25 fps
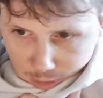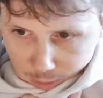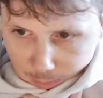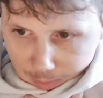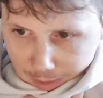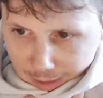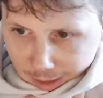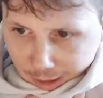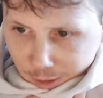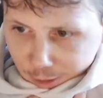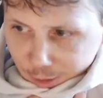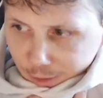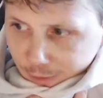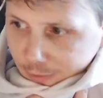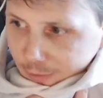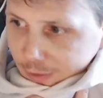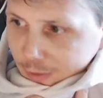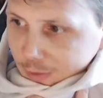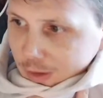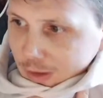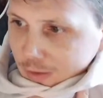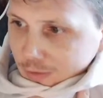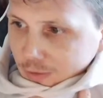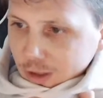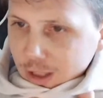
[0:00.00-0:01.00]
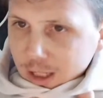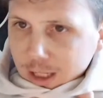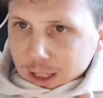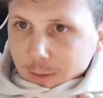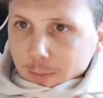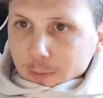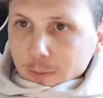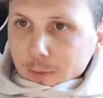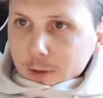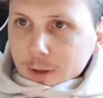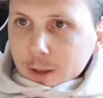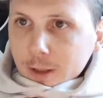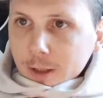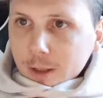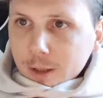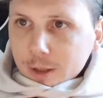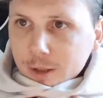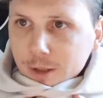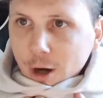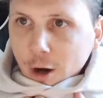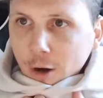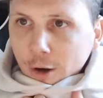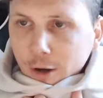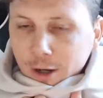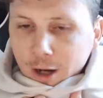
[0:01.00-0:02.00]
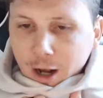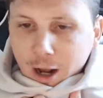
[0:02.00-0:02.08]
My 150th team started